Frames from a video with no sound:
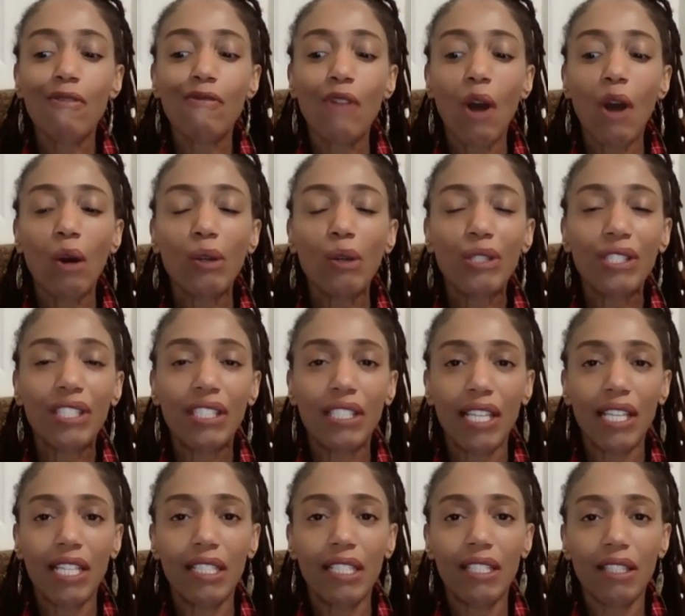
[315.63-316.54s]
false
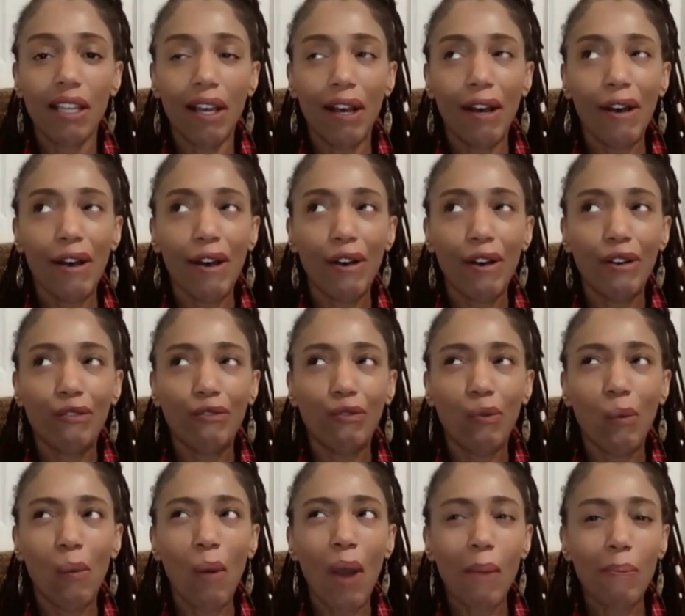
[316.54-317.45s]
sense of
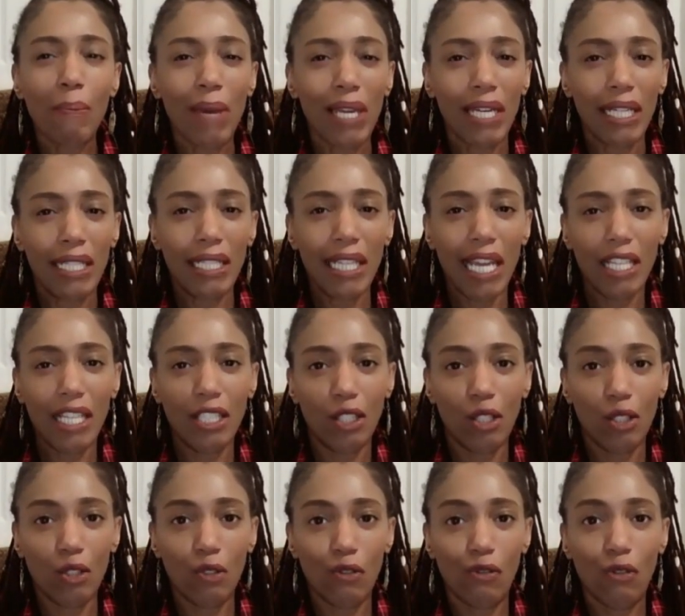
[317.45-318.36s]
what
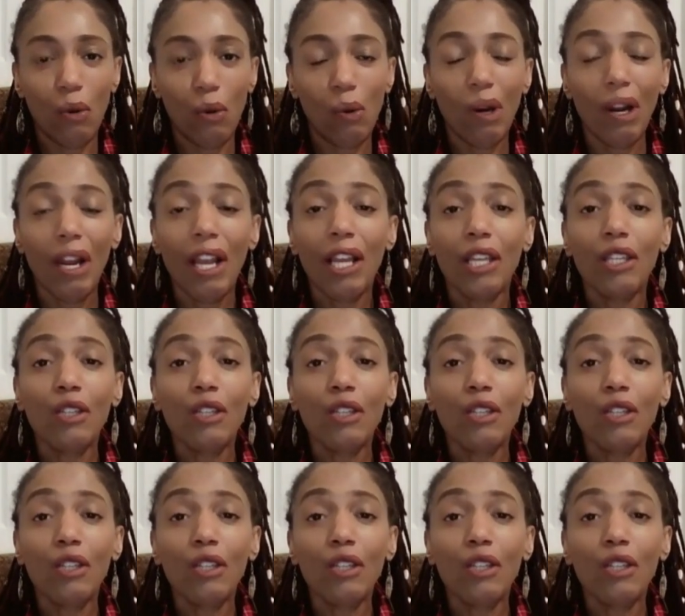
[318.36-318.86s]
meditation is for.